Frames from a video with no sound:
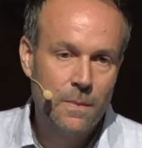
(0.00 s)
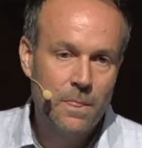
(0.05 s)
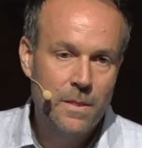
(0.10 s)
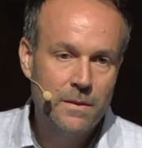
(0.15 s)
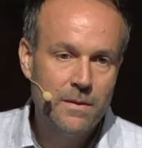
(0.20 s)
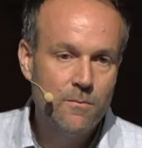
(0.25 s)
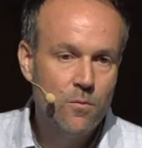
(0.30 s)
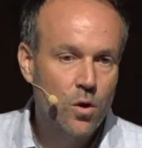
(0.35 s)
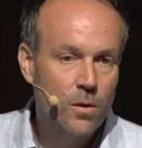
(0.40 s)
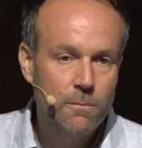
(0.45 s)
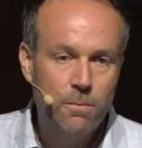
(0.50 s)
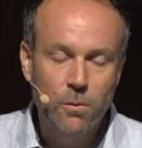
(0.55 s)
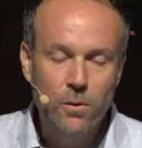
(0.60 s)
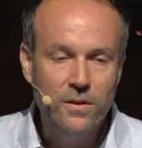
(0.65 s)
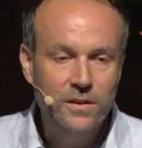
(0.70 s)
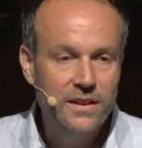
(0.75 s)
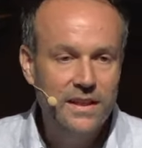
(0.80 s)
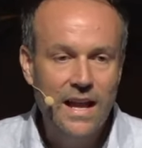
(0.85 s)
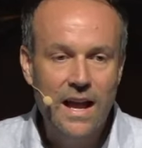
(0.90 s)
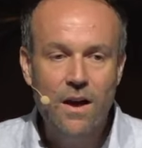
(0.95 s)
Maybe more
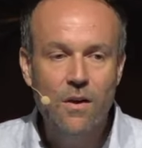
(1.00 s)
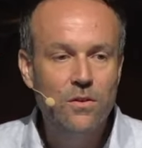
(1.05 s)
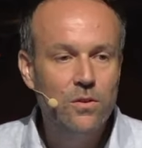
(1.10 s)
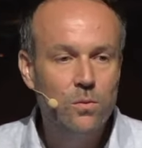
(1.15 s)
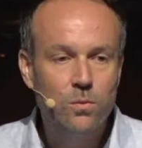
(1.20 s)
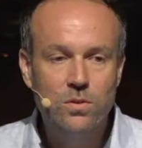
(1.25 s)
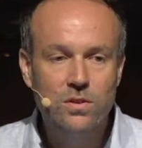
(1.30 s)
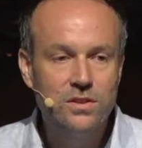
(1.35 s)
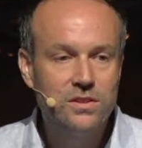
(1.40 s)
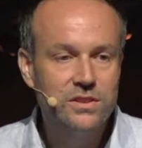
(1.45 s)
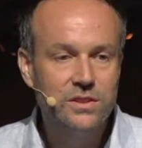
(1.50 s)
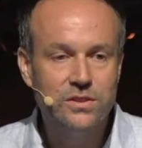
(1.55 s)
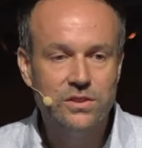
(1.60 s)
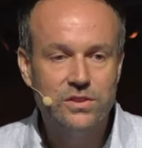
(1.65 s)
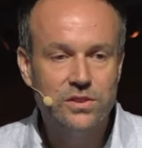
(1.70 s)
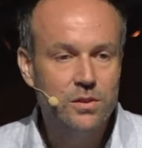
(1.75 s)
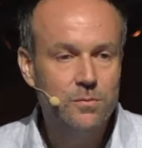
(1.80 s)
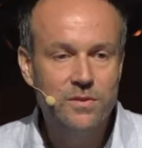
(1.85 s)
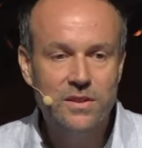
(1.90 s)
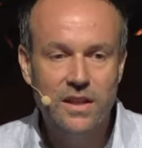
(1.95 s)
importantly, how in the world do you
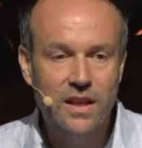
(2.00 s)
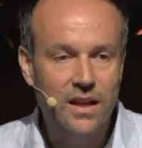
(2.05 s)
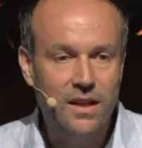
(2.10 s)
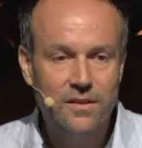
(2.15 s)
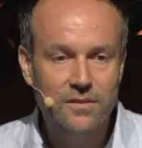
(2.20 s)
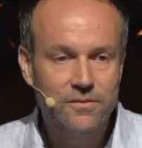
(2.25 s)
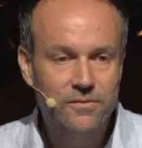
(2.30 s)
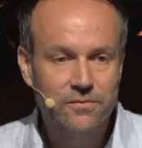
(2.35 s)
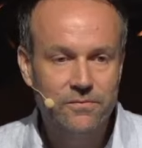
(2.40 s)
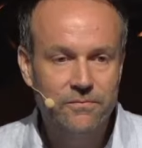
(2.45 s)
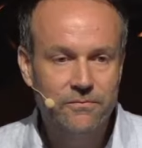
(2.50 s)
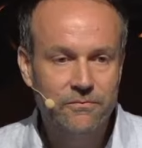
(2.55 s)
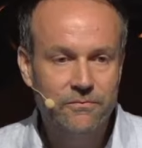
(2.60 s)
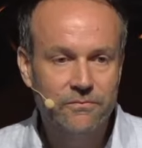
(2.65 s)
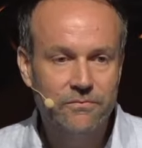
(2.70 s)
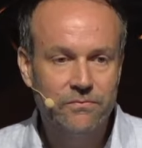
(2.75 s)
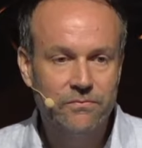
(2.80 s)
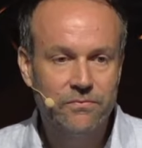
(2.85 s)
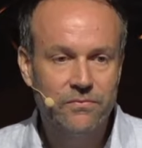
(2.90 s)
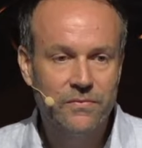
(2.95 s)
determine that?
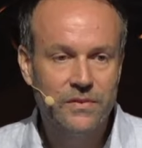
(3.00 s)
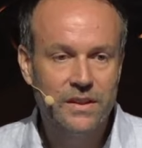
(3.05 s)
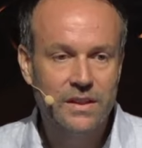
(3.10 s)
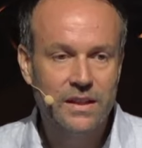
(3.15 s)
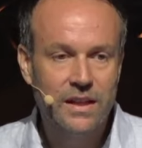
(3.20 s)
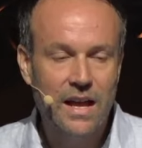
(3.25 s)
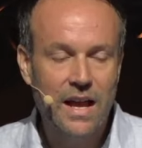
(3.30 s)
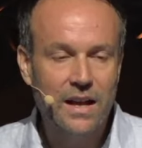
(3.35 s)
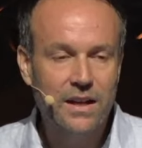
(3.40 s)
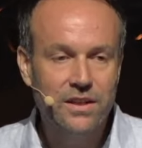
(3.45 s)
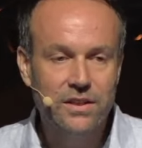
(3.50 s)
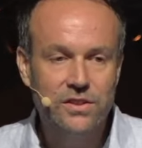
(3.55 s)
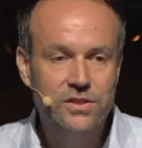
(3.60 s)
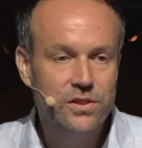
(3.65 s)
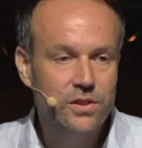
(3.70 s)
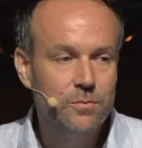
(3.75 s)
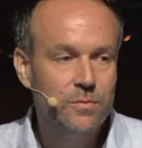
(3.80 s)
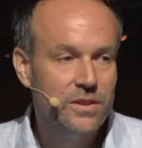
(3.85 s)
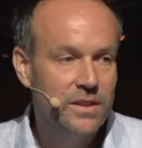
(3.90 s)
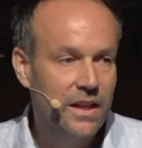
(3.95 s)
How do you
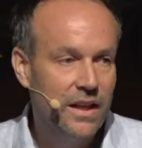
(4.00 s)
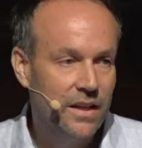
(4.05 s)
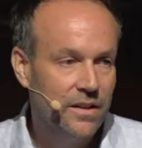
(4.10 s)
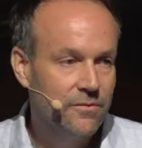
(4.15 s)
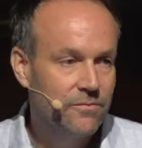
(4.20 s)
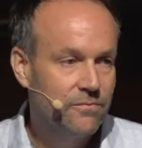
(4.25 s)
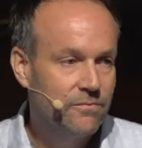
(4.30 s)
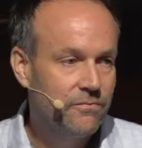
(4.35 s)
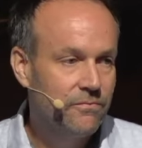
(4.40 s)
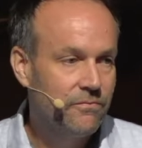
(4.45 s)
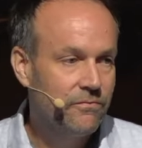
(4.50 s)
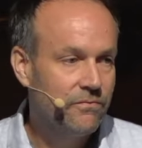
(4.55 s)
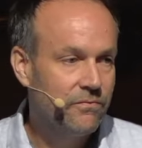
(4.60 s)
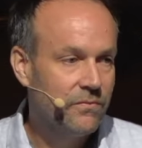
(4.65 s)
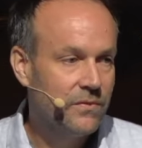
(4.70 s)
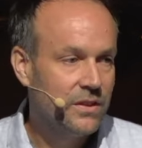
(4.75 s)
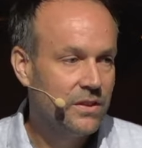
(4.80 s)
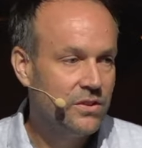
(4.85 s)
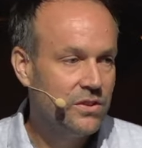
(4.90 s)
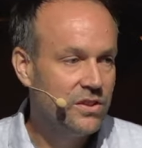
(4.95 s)
determine that?
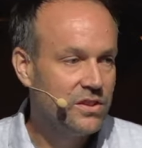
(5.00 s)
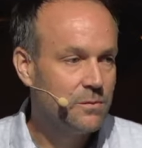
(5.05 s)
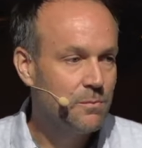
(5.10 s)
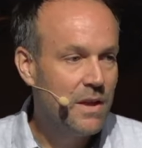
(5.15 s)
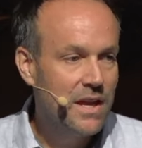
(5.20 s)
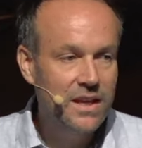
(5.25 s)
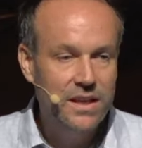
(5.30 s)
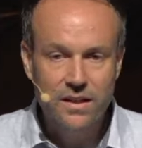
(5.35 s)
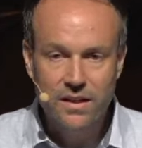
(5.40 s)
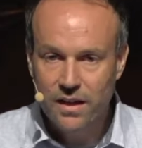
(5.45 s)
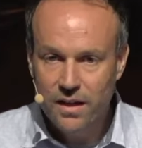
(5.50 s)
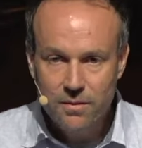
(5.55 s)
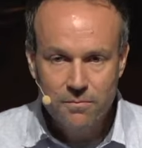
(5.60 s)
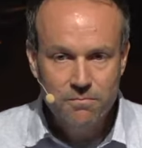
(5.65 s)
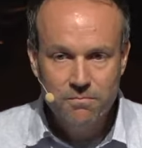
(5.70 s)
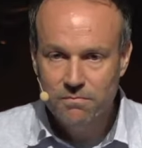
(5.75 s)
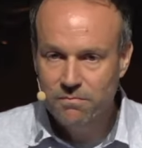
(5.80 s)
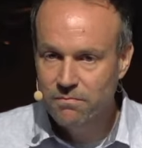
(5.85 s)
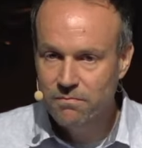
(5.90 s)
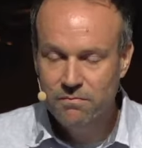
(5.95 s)
Do you just make it
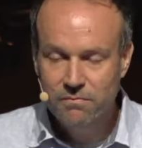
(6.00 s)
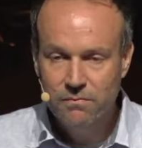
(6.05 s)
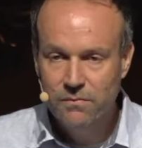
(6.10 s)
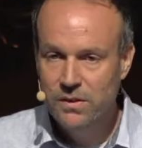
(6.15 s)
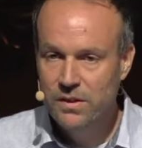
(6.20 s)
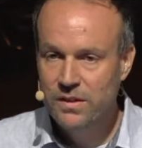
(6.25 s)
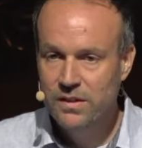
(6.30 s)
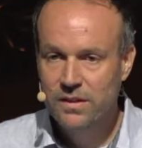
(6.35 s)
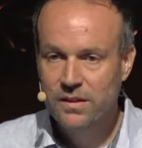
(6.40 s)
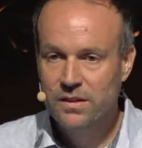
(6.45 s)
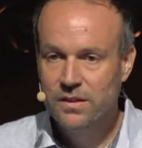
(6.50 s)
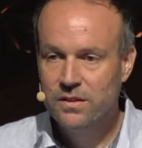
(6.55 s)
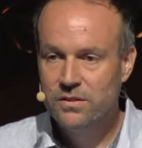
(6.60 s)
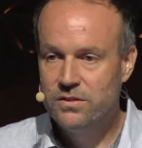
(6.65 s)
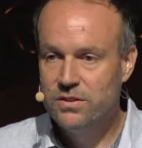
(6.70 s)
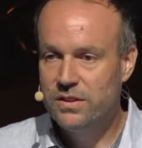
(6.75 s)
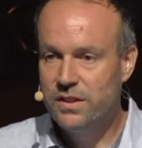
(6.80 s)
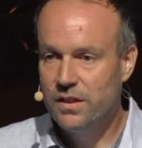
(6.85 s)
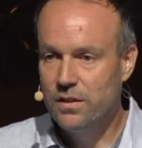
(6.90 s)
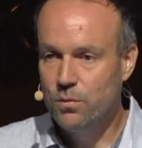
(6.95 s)
up?
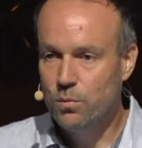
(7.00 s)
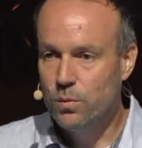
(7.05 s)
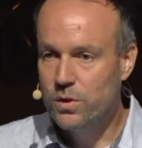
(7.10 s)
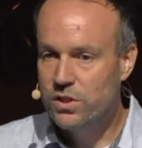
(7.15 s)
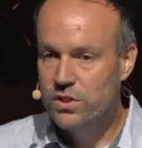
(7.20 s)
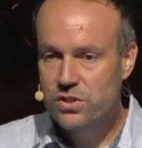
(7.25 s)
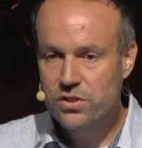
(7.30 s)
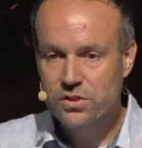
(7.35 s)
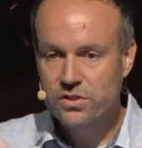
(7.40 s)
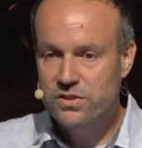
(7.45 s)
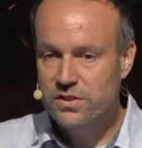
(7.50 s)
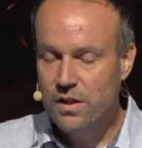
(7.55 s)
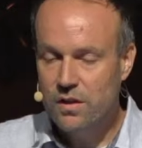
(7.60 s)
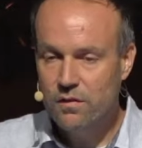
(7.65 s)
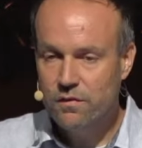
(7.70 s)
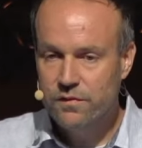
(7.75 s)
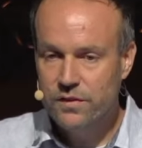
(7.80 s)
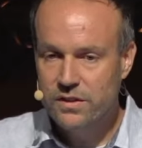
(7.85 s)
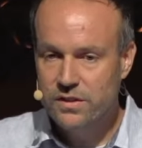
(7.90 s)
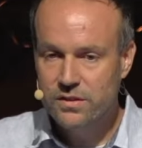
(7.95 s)
Do you kind of wish
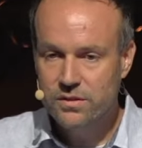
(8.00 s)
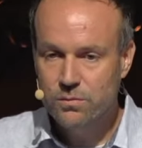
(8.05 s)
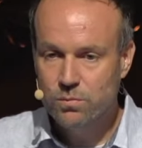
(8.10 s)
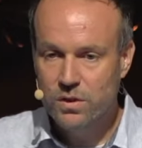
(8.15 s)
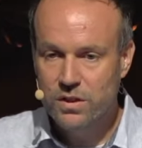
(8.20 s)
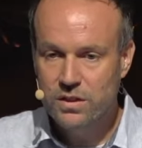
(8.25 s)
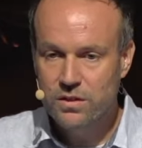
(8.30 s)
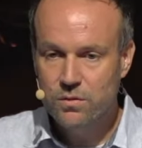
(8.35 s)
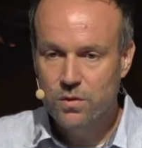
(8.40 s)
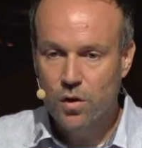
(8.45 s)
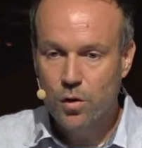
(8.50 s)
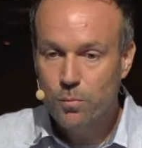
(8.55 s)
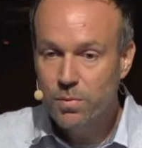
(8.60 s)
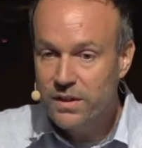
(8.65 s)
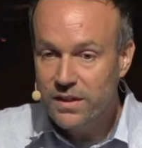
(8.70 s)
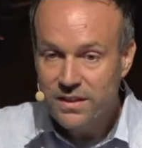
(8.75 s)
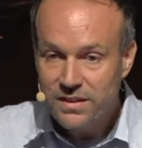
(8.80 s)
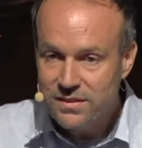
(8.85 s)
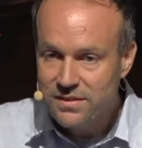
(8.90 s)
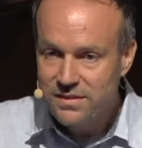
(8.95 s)
yourself into what you hope it
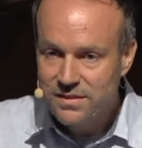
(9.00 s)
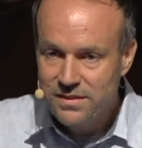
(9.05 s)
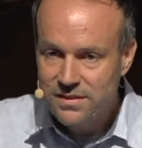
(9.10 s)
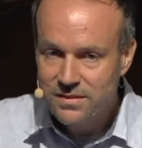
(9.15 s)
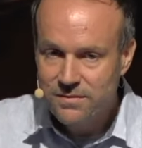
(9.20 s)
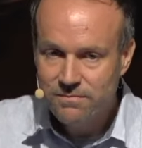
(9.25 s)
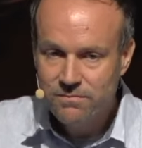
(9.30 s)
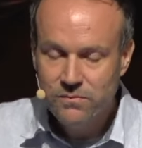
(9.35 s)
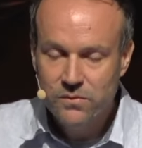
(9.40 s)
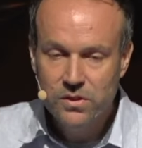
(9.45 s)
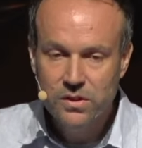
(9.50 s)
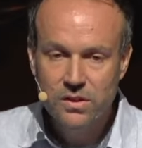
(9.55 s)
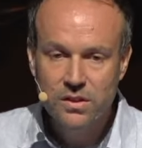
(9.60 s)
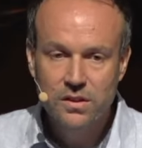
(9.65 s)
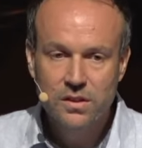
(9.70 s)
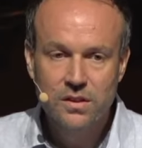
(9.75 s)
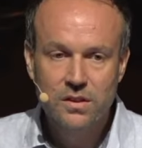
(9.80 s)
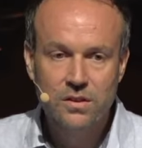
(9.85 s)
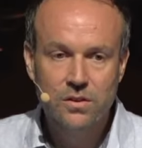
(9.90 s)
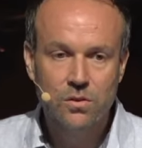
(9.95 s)
is?
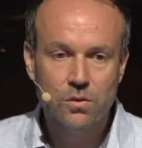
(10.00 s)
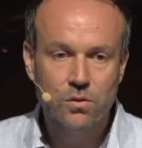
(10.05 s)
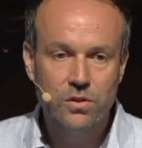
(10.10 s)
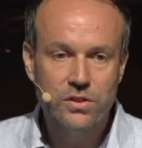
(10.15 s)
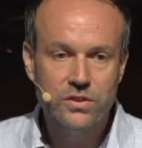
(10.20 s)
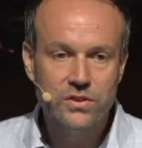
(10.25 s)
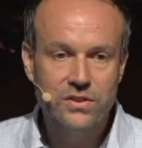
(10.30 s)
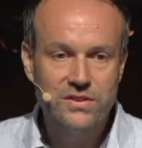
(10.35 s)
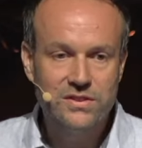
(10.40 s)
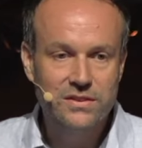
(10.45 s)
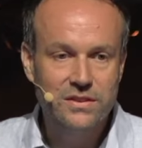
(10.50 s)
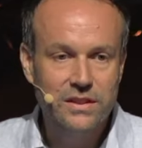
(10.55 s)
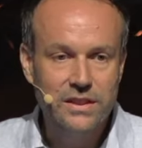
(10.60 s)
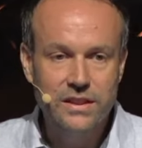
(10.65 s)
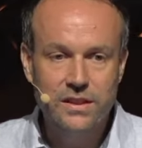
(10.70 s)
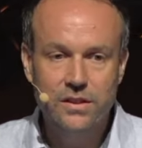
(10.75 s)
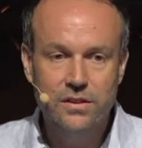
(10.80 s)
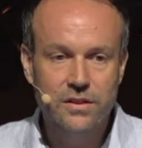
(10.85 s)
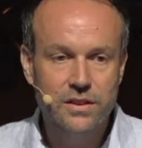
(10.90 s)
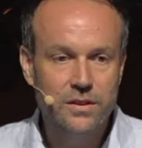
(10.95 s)
Or do you just
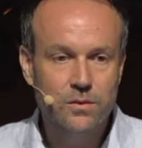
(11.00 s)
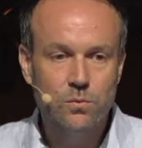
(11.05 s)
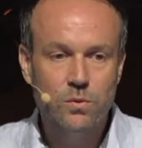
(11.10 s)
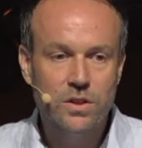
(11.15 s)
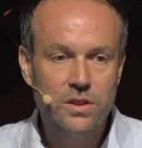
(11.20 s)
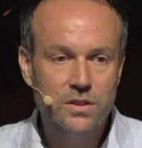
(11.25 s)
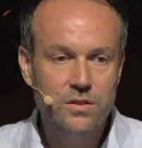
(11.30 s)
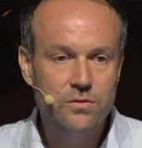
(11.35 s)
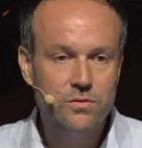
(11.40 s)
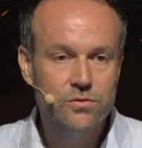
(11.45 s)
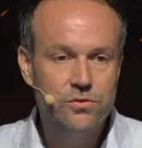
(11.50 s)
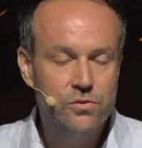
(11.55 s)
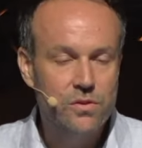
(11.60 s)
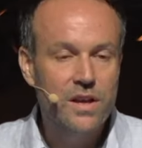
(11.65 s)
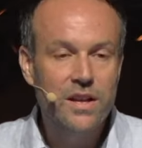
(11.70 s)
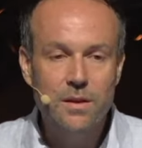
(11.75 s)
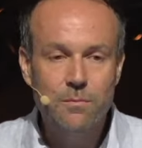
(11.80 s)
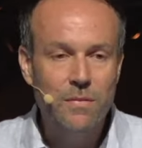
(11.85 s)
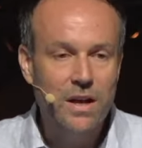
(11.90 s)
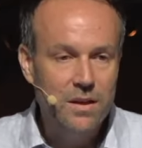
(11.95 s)
linger in what you
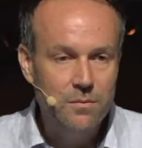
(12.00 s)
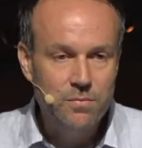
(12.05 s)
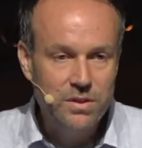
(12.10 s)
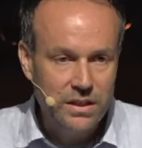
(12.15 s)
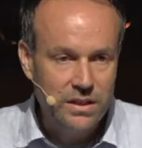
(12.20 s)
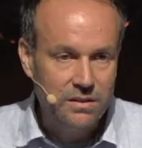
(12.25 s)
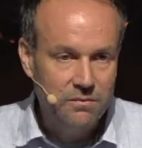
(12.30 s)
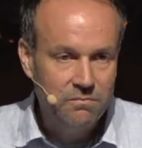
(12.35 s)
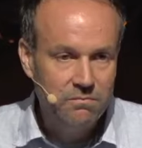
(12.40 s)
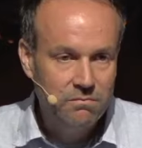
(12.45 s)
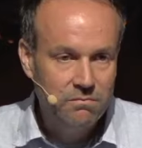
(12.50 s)
dread it might be?